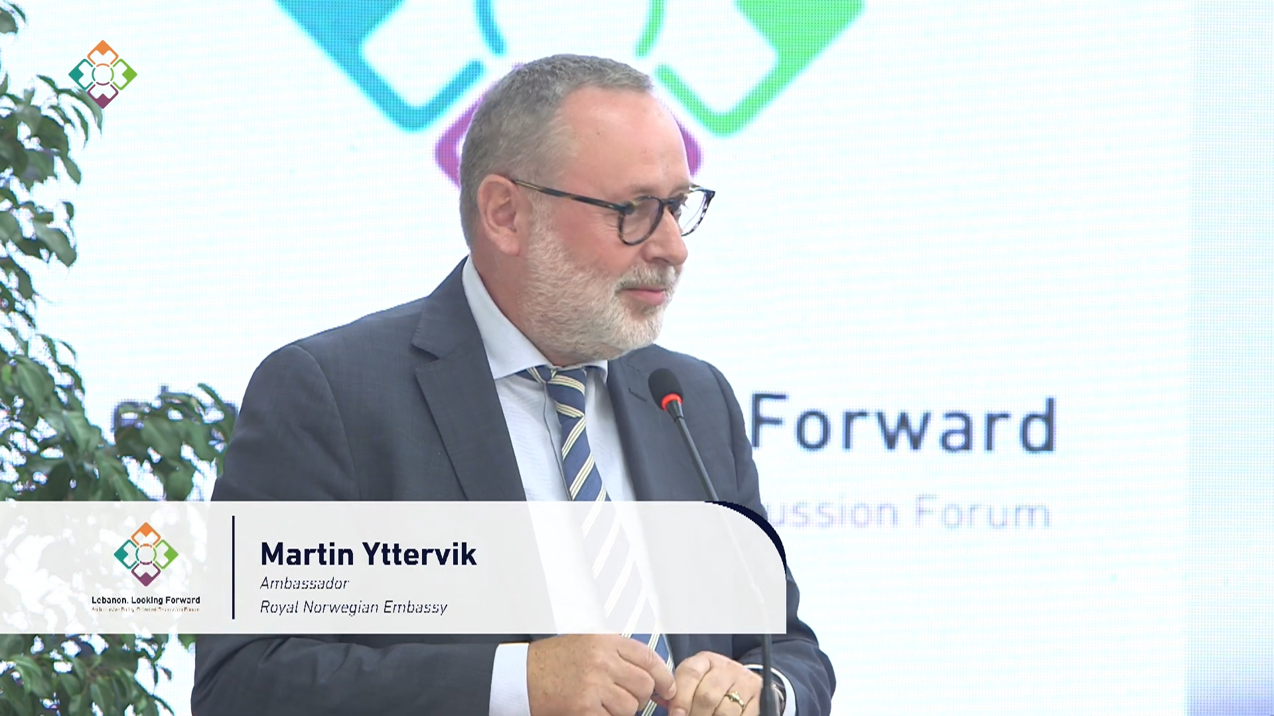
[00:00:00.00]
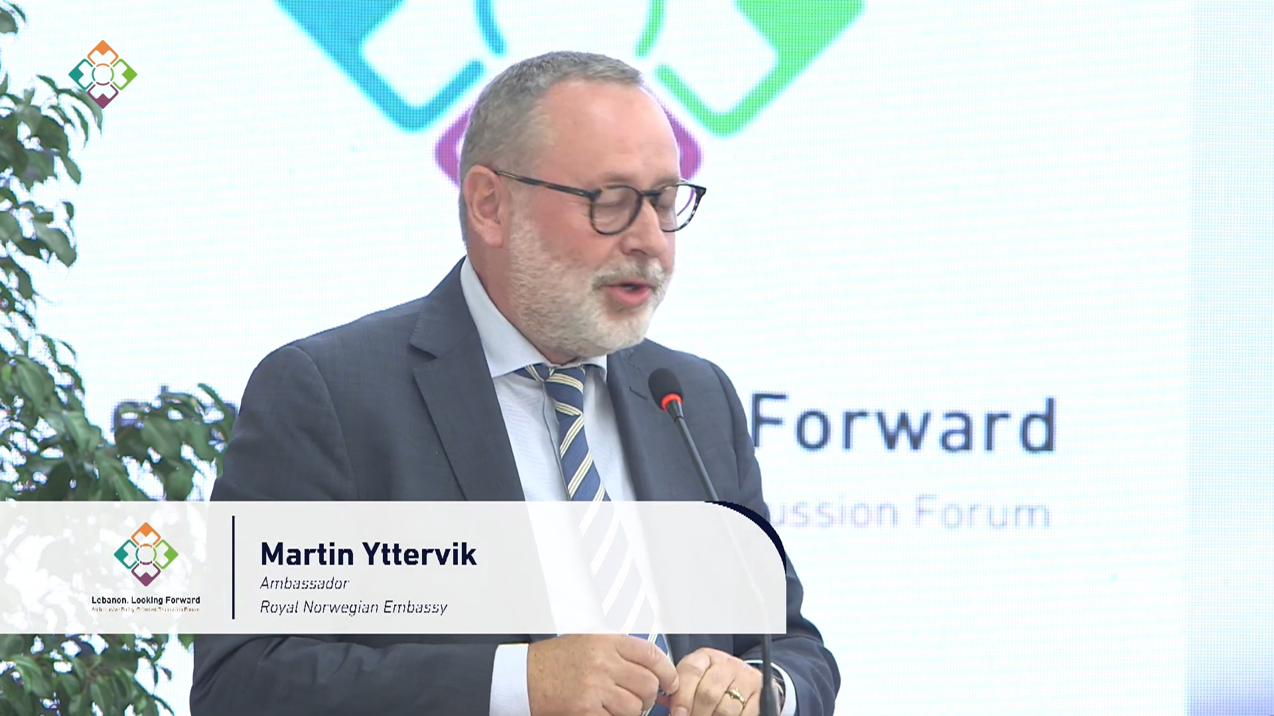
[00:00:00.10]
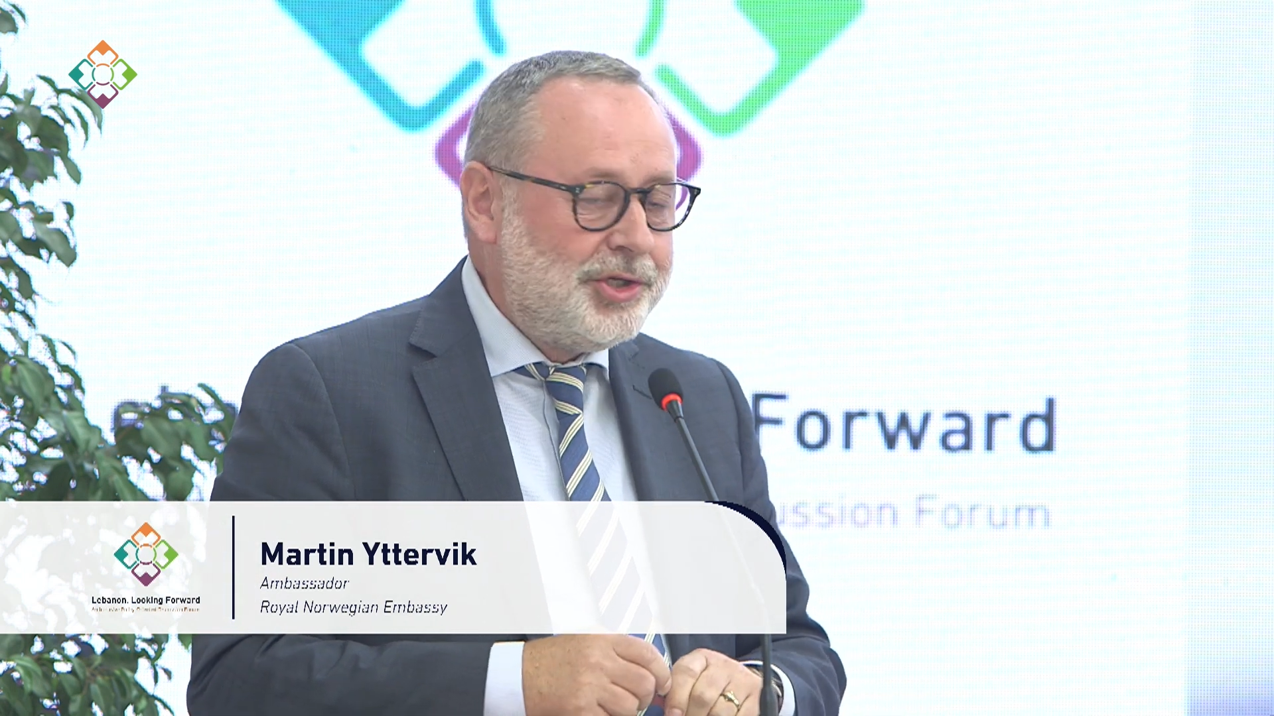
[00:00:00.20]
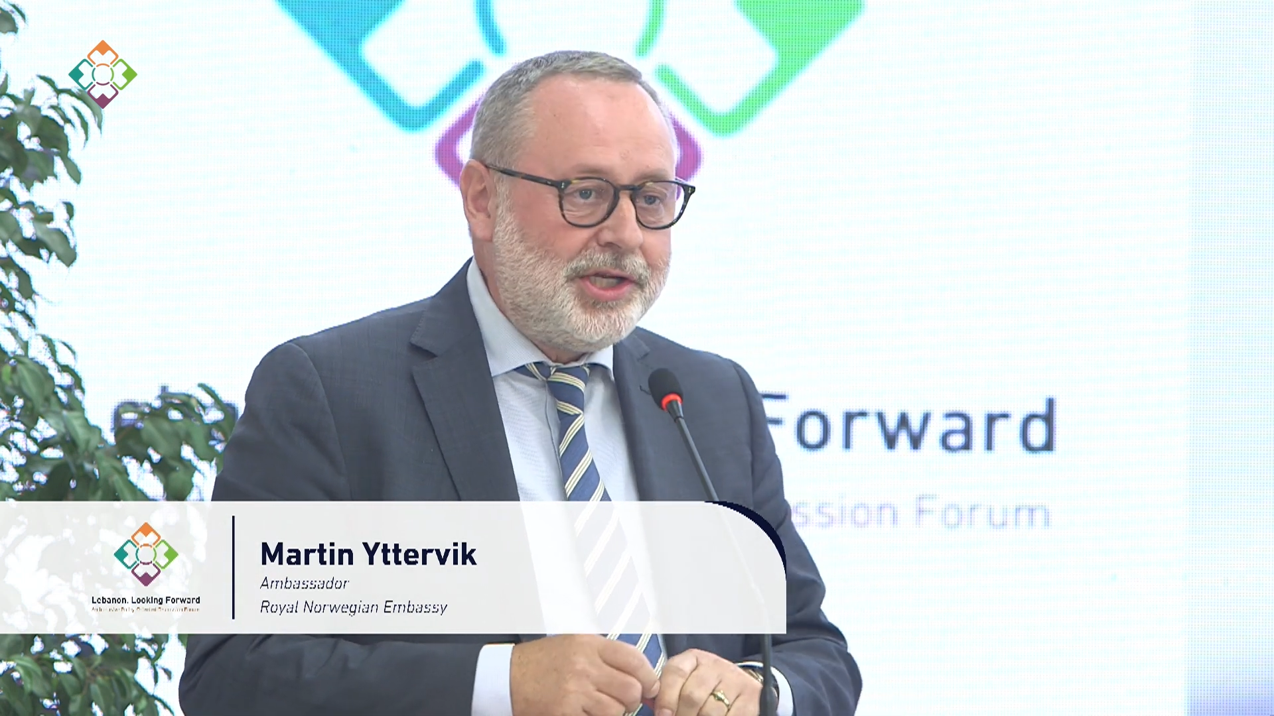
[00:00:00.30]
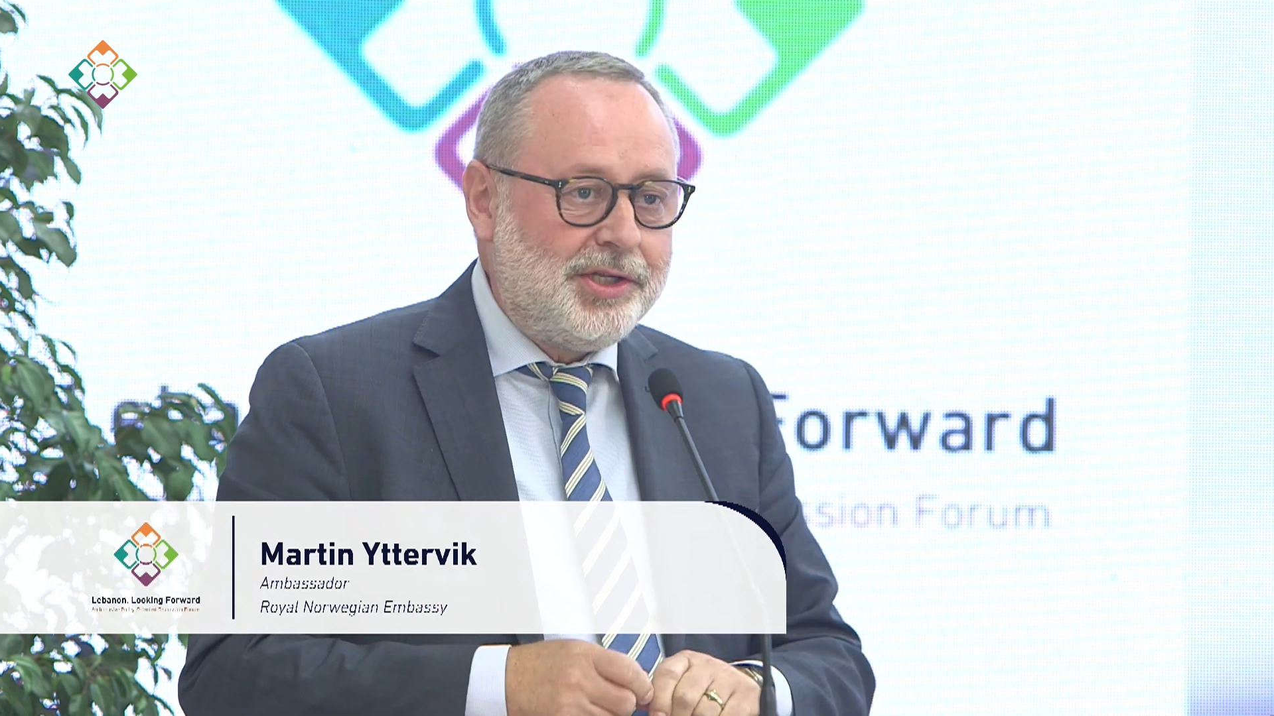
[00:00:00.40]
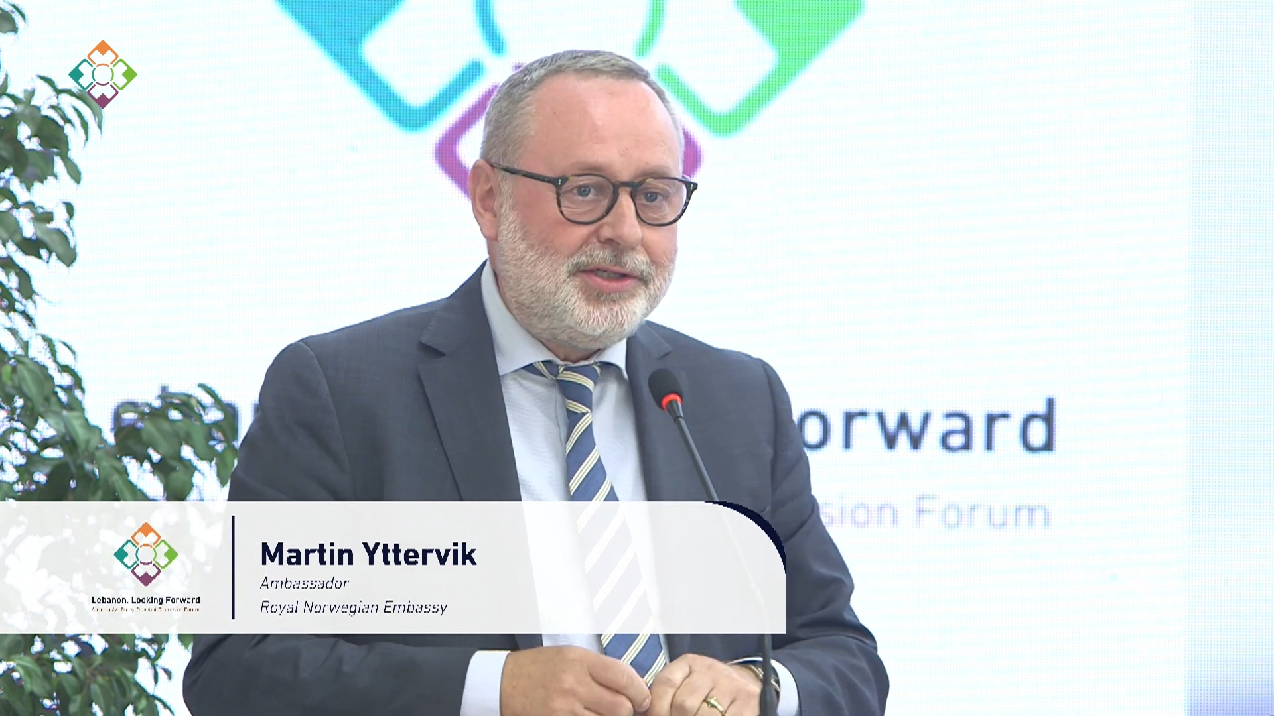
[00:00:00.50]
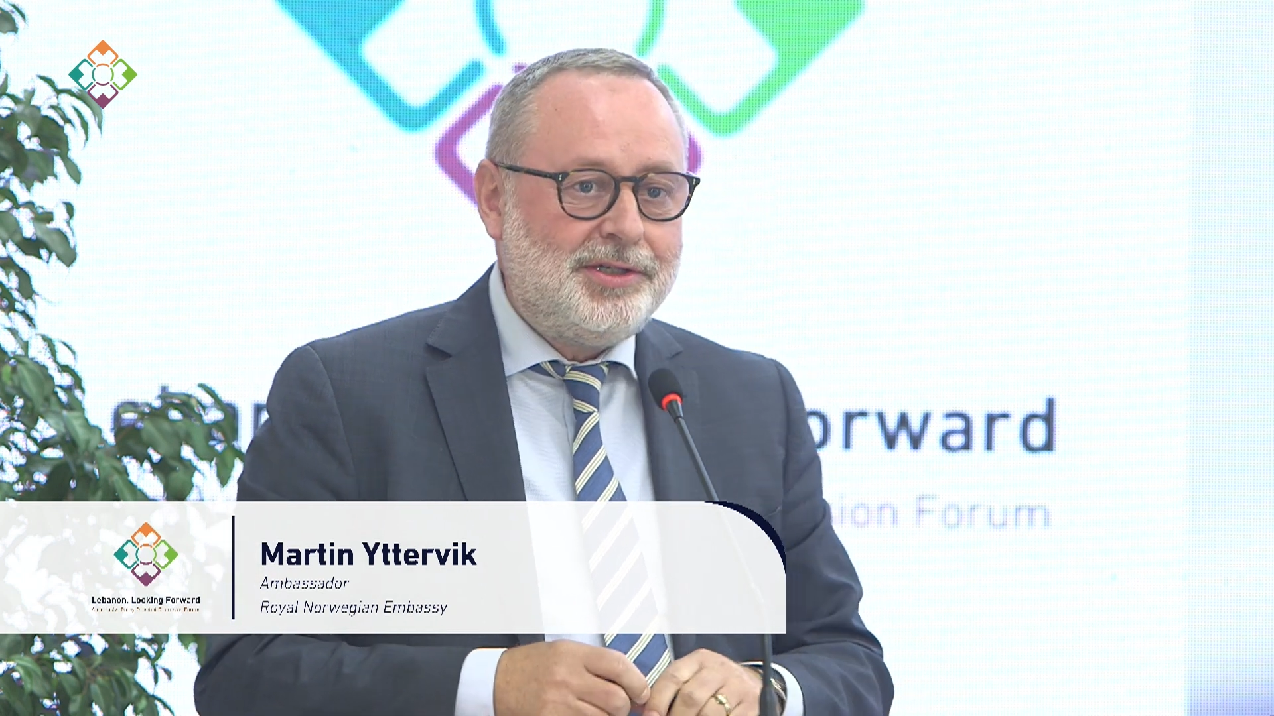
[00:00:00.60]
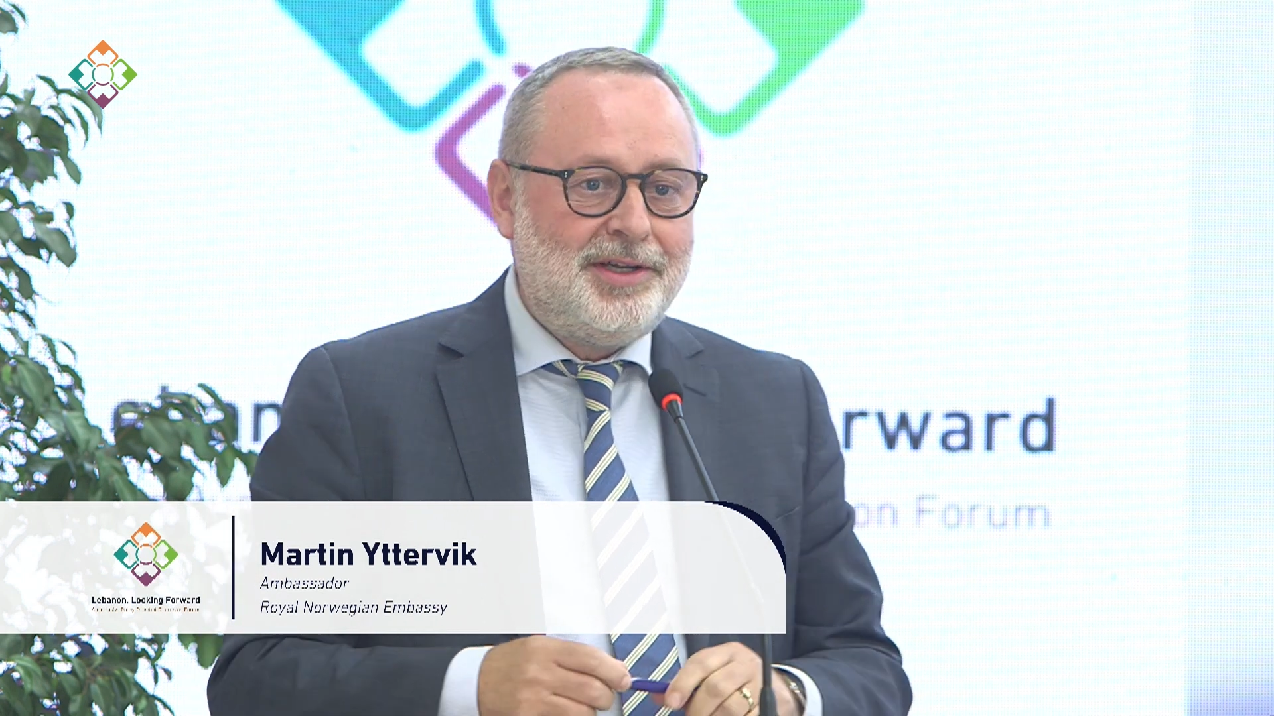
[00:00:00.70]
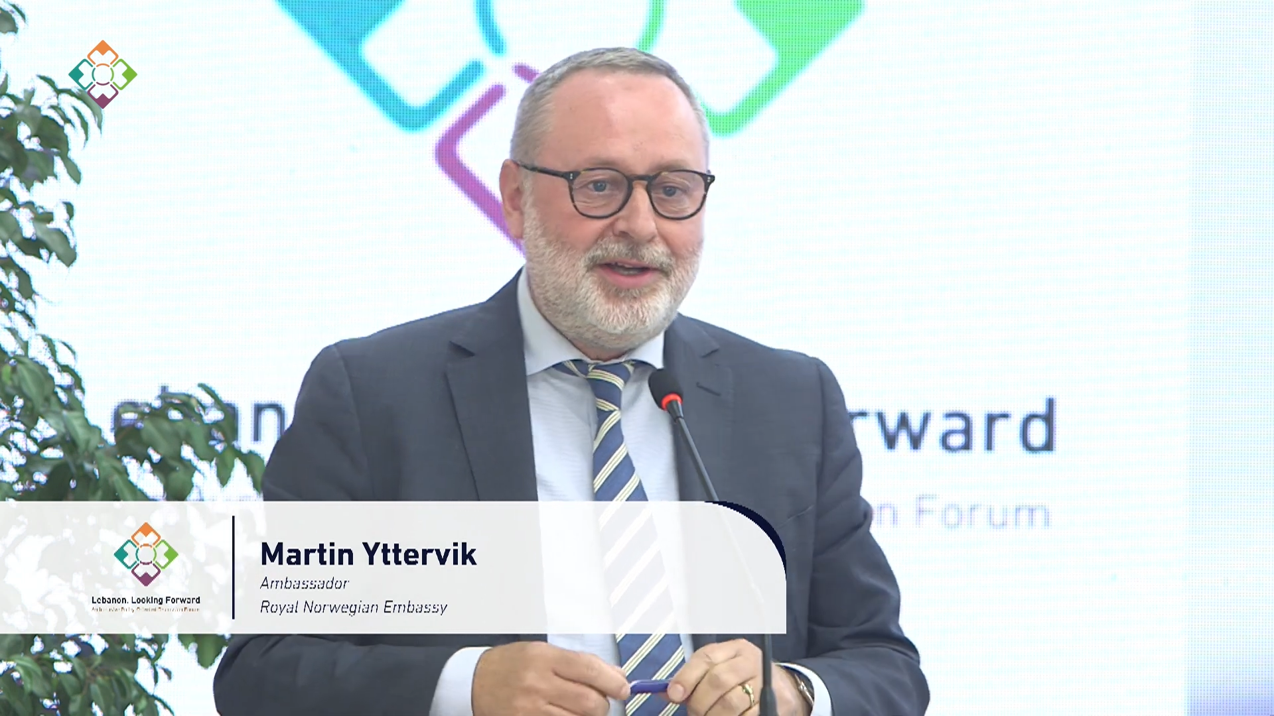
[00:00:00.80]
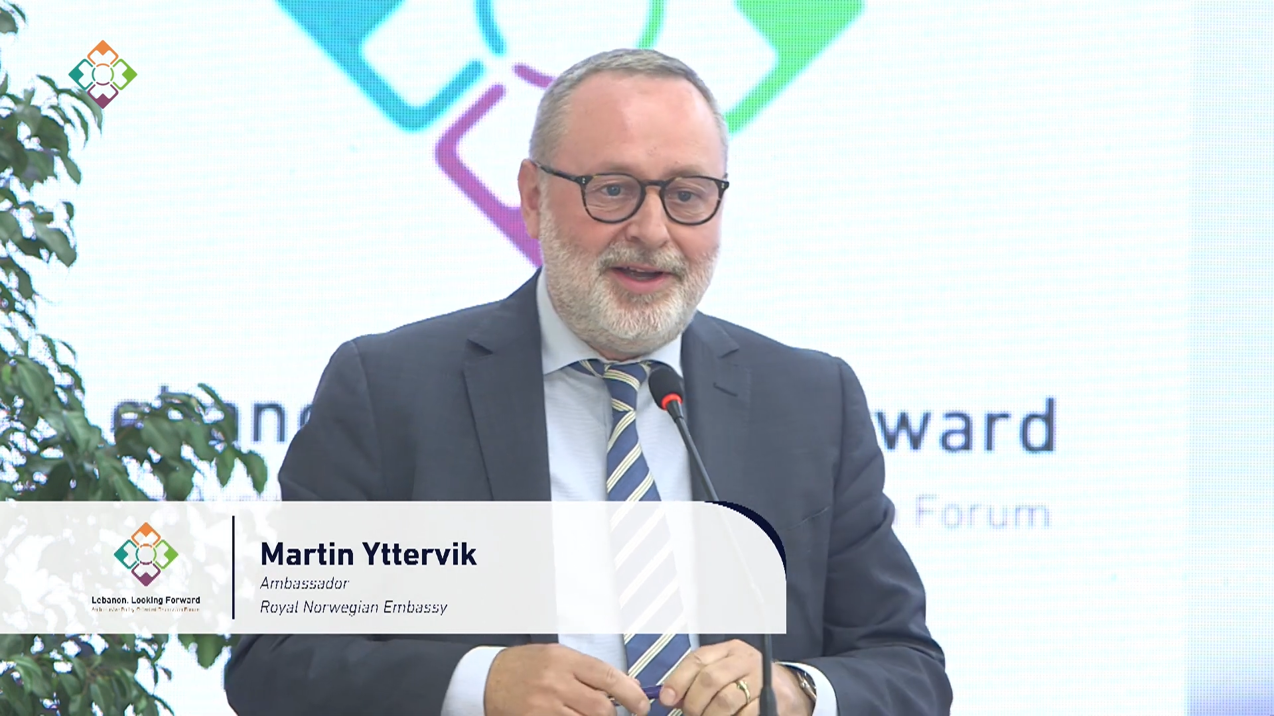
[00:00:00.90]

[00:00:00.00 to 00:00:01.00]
model